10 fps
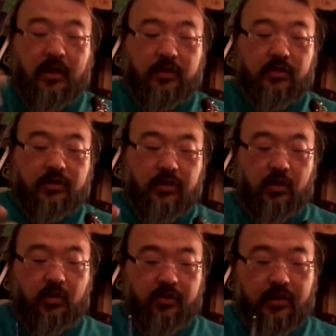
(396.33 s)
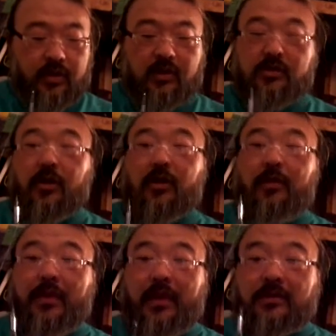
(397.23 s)
So all the keys are
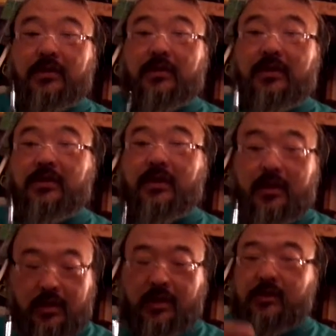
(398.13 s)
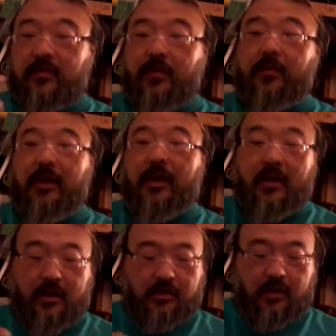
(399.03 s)
basically disengaged from
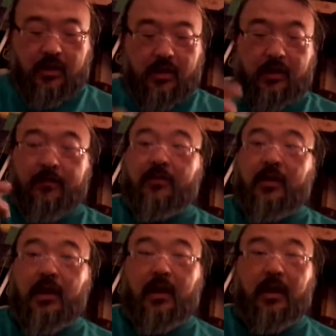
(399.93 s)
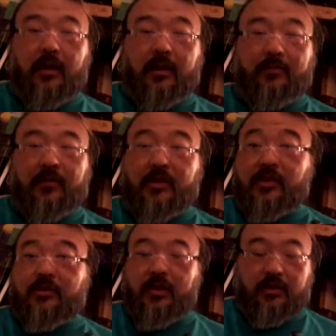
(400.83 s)
any
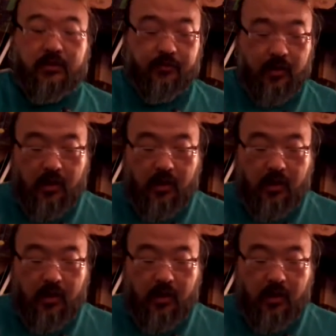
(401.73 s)
adjustments.